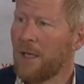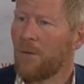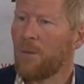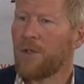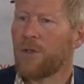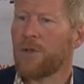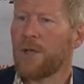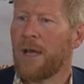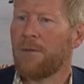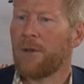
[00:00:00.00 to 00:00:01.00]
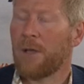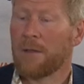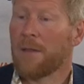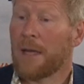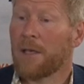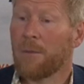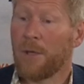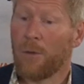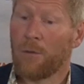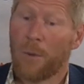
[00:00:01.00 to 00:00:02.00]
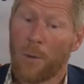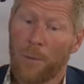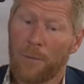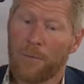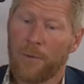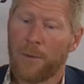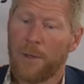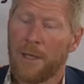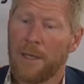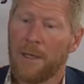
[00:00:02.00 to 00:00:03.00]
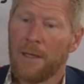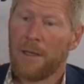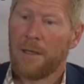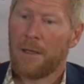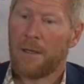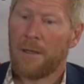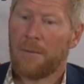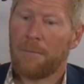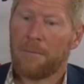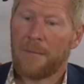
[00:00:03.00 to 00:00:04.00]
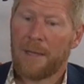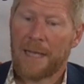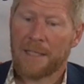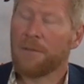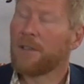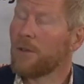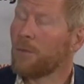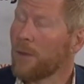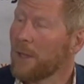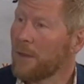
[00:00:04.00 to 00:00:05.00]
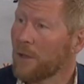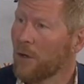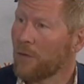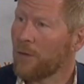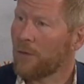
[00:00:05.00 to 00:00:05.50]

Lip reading: We just have, and that can be used both for the activities within the countries